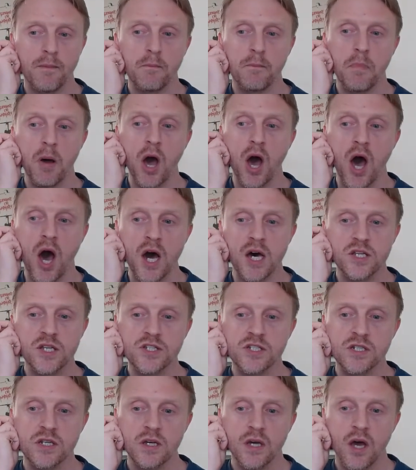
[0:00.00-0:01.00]

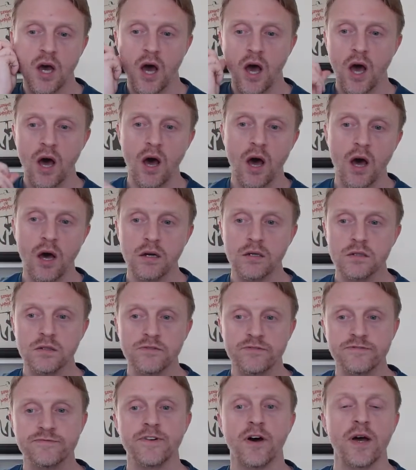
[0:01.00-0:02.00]
parts are
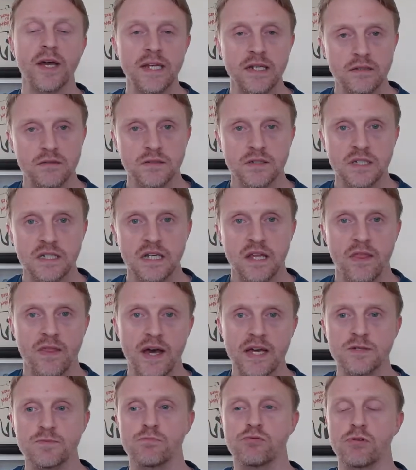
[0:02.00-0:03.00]
fine.
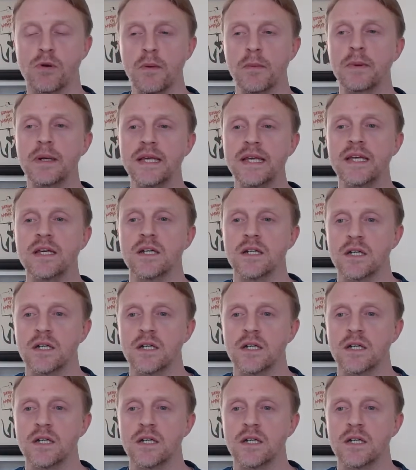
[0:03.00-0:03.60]
That's probably